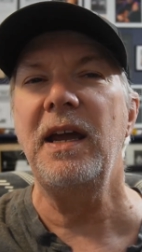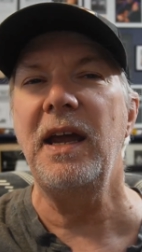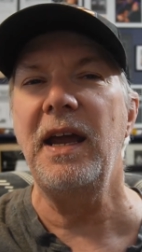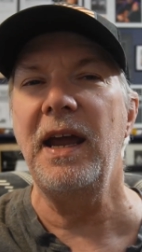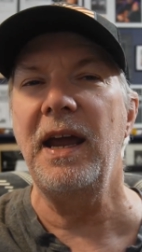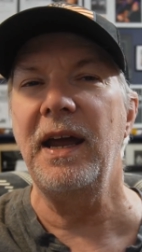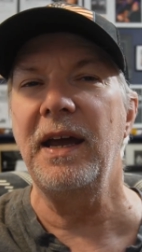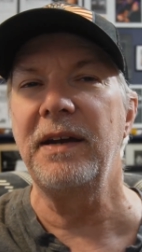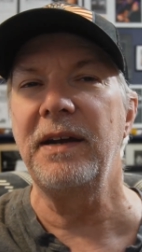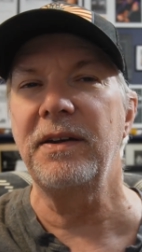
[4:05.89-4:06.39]

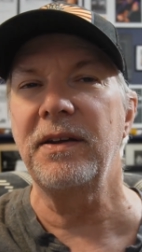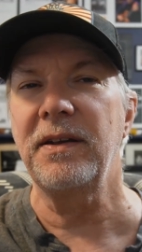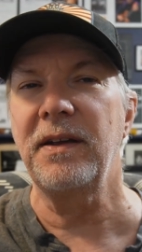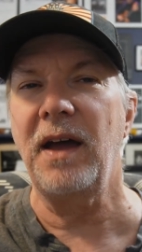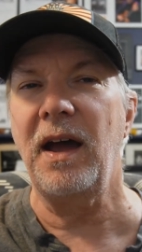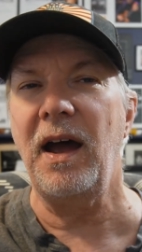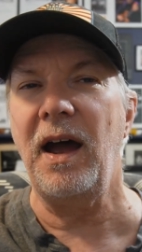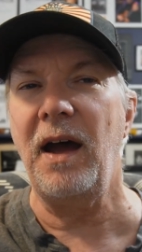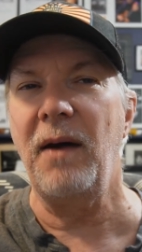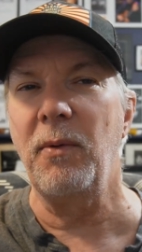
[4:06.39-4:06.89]
and
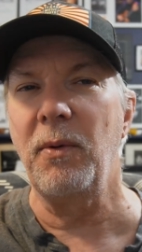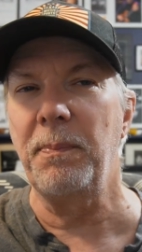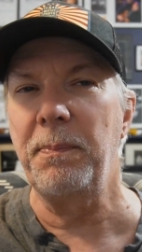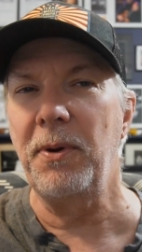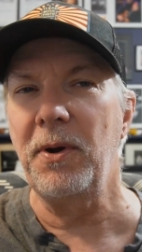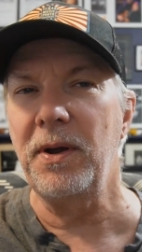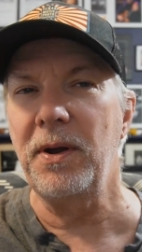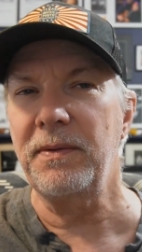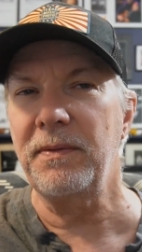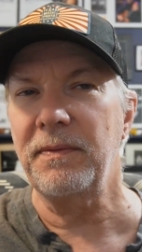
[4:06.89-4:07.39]
I will
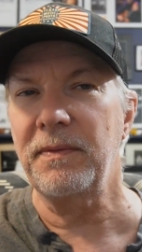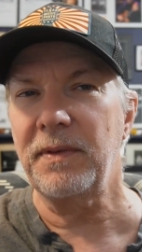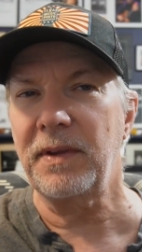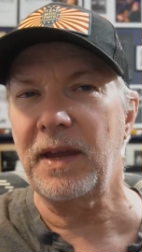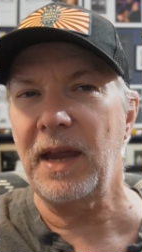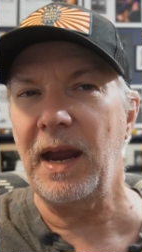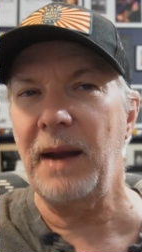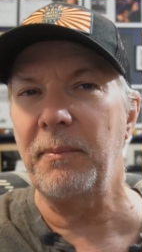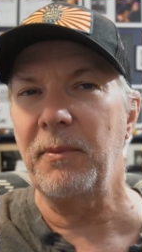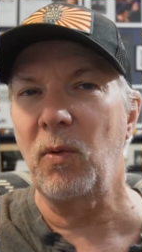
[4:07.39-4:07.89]
put
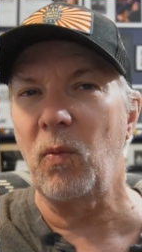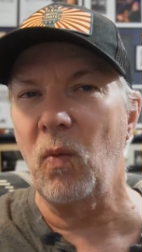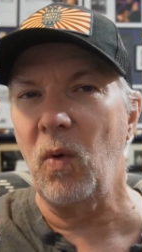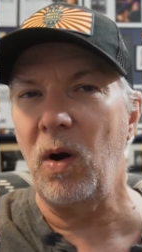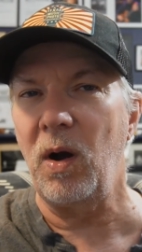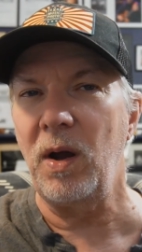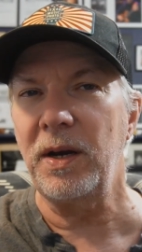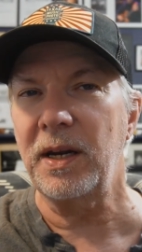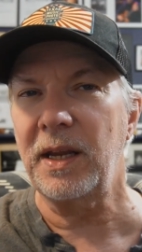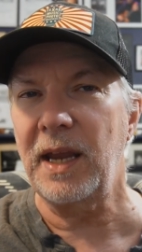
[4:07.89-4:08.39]
camera
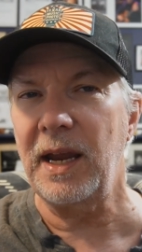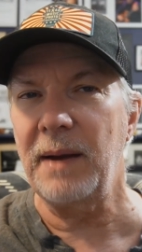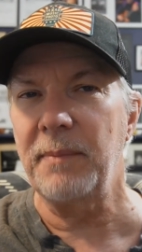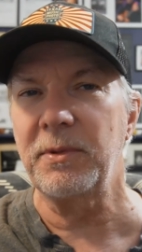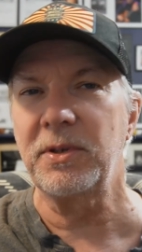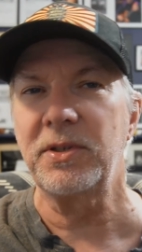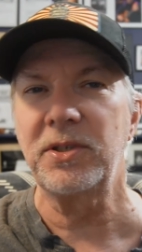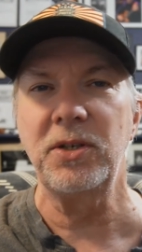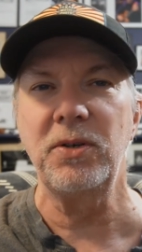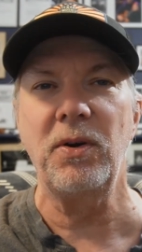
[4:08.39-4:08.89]
1 and
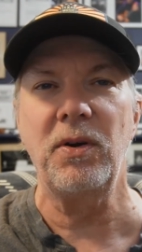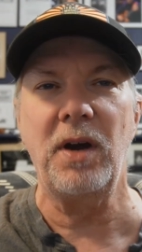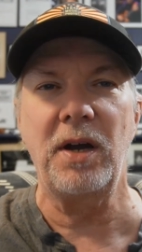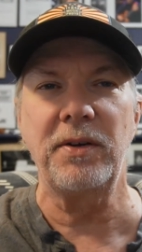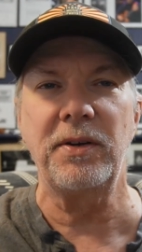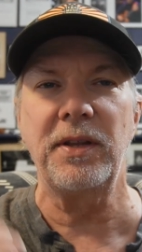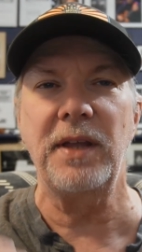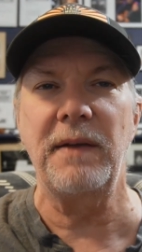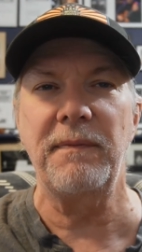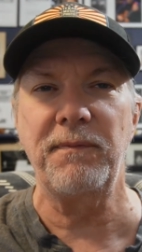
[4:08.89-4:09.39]
camera 2
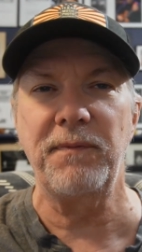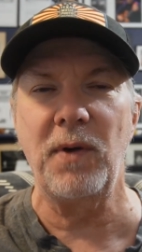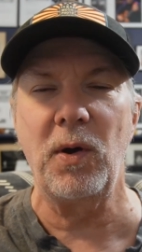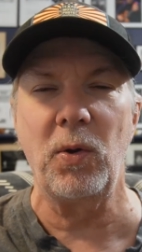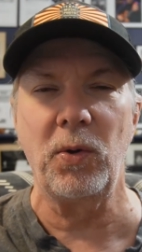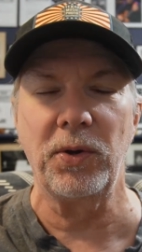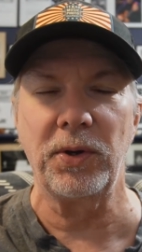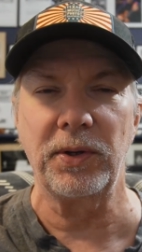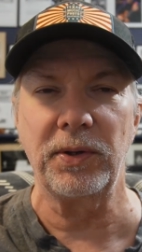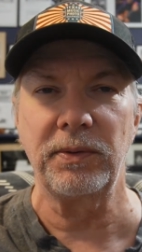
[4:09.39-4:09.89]
under that
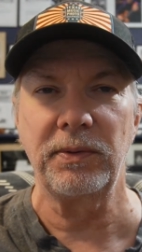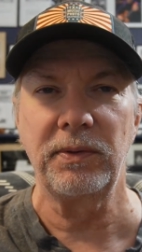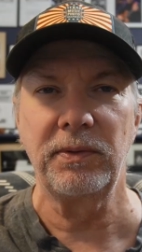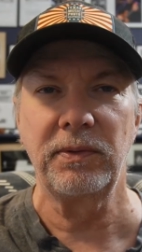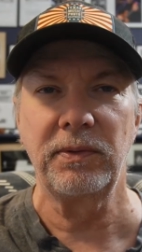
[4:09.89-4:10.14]
folder.